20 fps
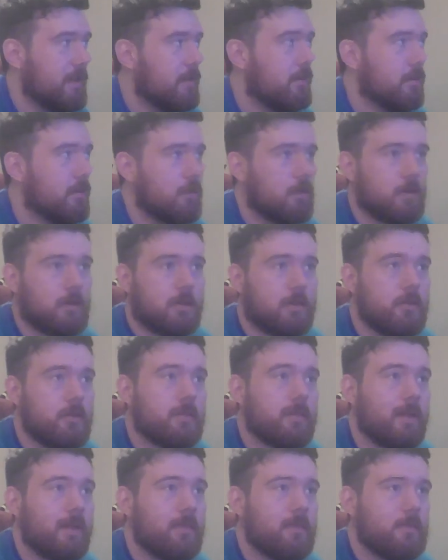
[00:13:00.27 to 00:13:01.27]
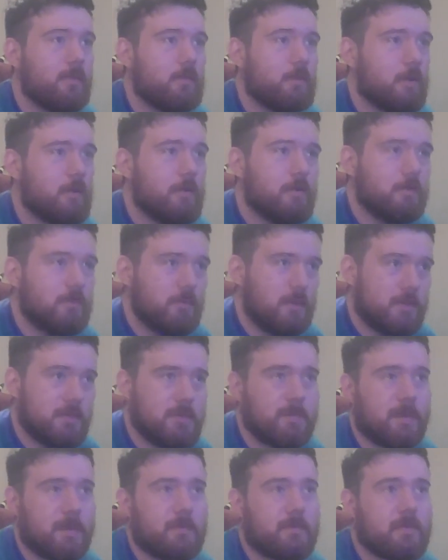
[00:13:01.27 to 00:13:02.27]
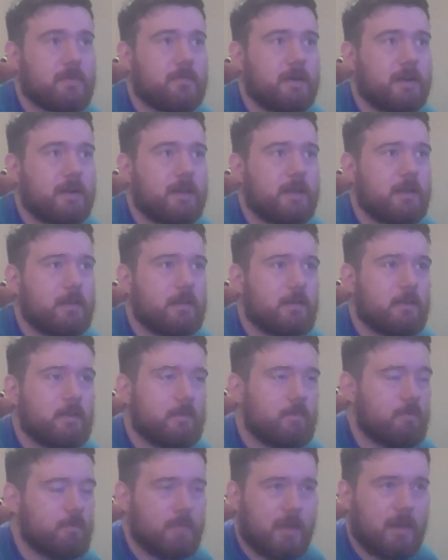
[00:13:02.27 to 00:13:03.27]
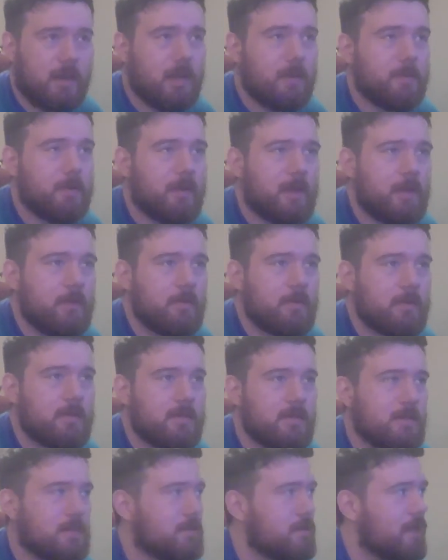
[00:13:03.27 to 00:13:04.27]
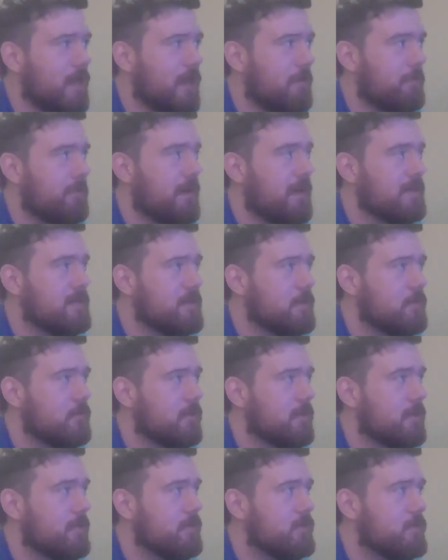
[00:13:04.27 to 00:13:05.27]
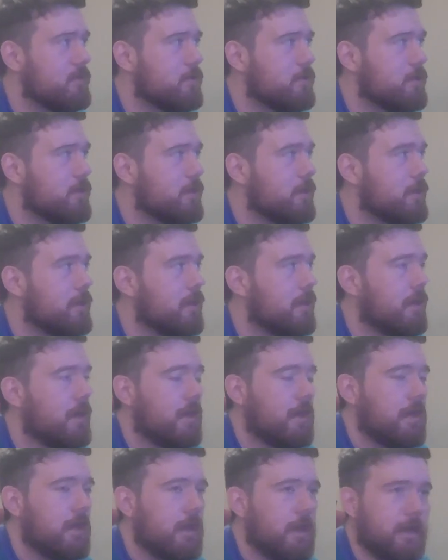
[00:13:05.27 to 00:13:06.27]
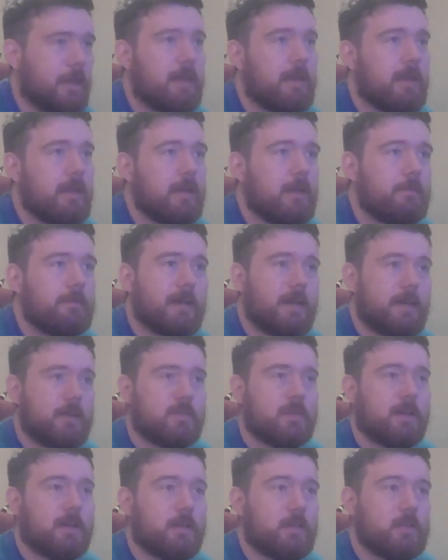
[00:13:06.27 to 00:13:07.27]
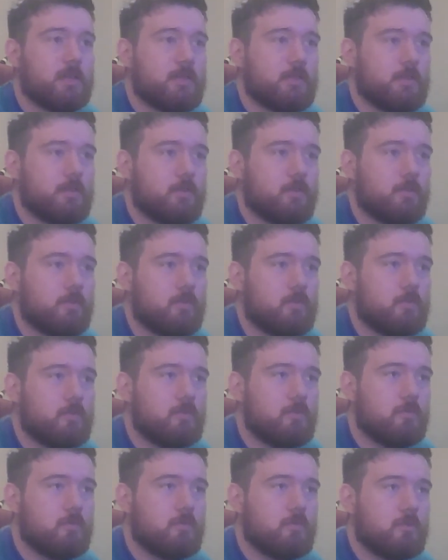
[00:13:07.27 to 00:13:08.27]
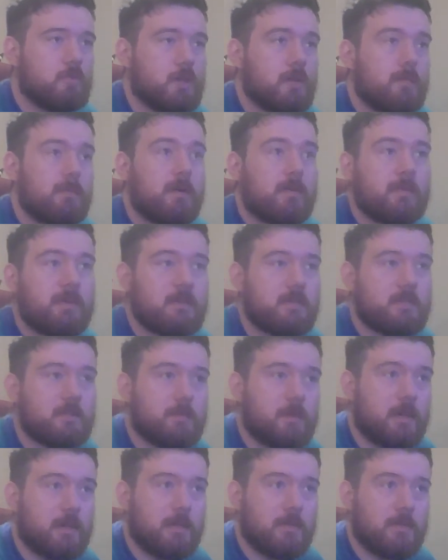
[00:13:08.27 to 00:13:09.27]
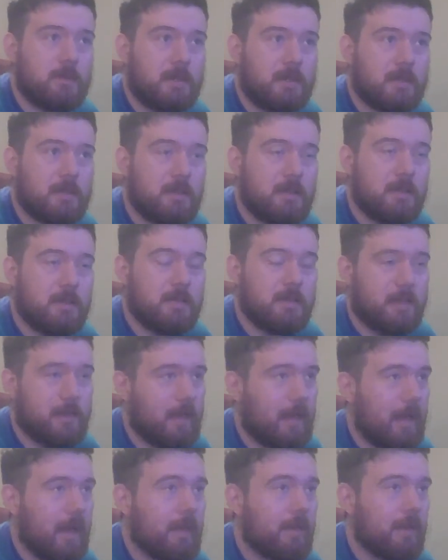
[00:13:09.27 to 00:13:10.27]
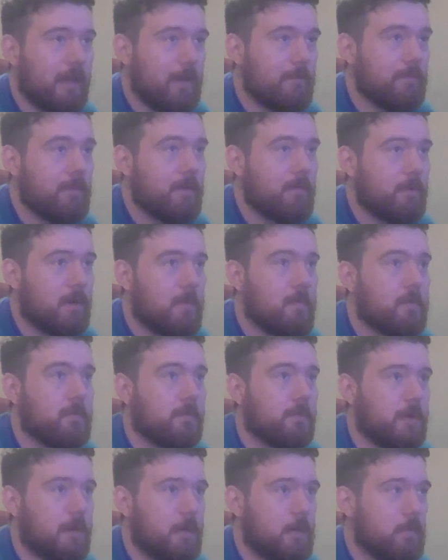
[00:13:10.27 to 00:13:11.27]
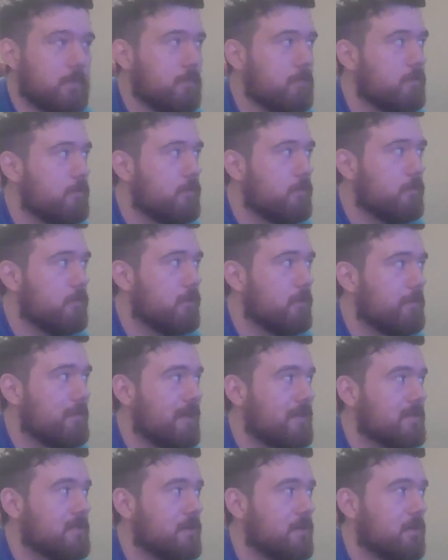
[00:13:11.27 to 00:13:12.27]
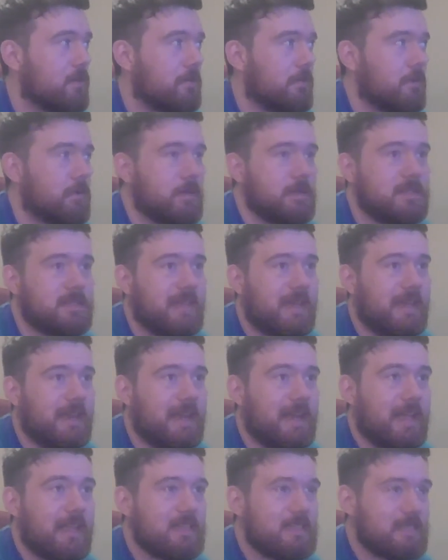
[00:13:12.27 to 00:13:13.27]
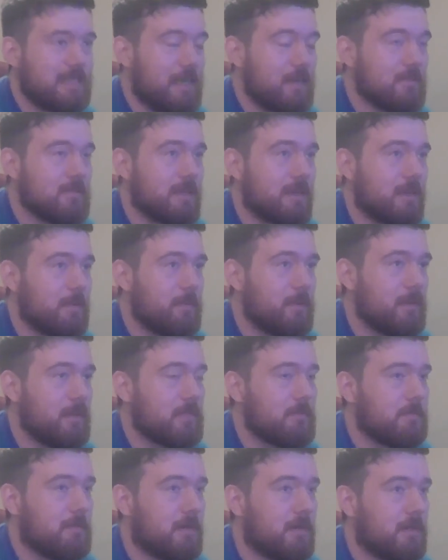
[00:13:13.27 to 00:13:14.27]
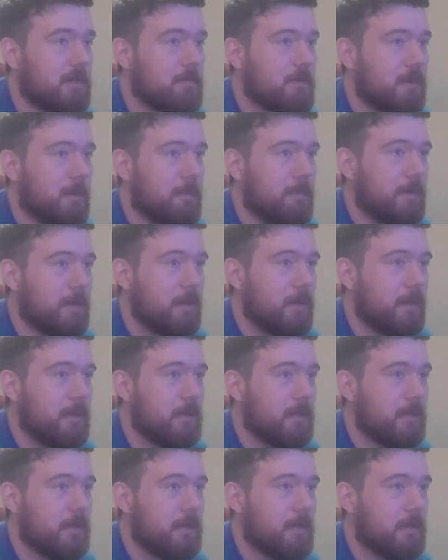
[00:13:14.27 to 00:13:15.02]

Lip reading: or are you like, you know what, this is perfectly fine, and I'm okay with this kind of made sense within the story. And again, I'm not trying to come off as a smartass when I say this. I have that problem where, with my tone of voice, that it sounds like I'm being a smartass when I'm not.